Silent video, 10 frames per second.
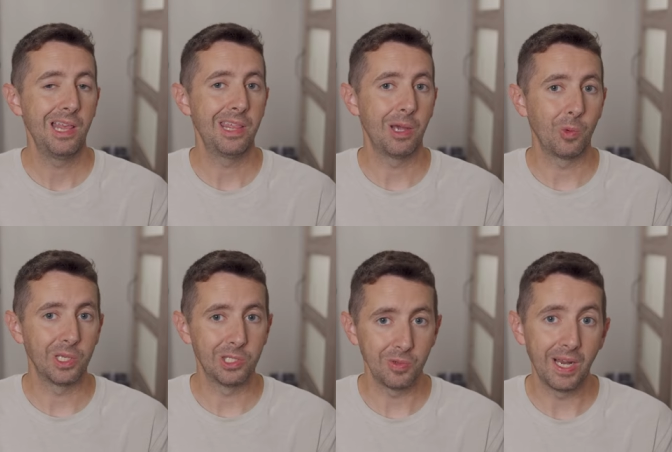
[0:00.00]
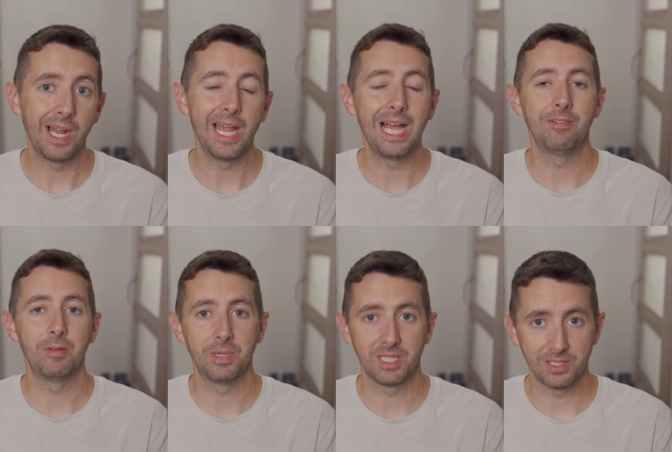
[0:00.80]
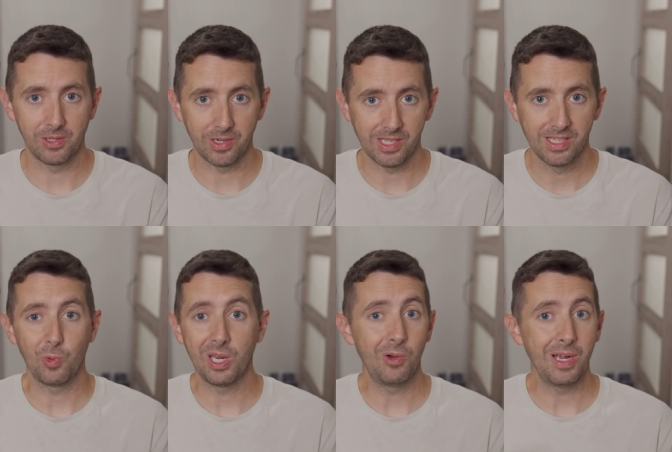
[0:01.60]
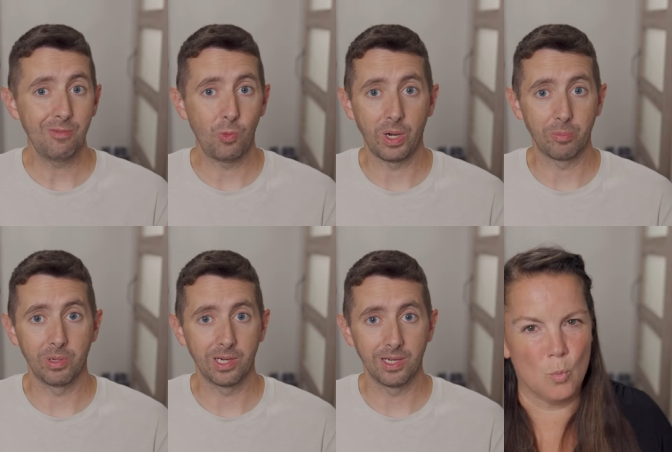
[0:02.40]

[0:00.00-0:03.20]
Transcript: that we do not have in Minnesota. We don't have Whataburger.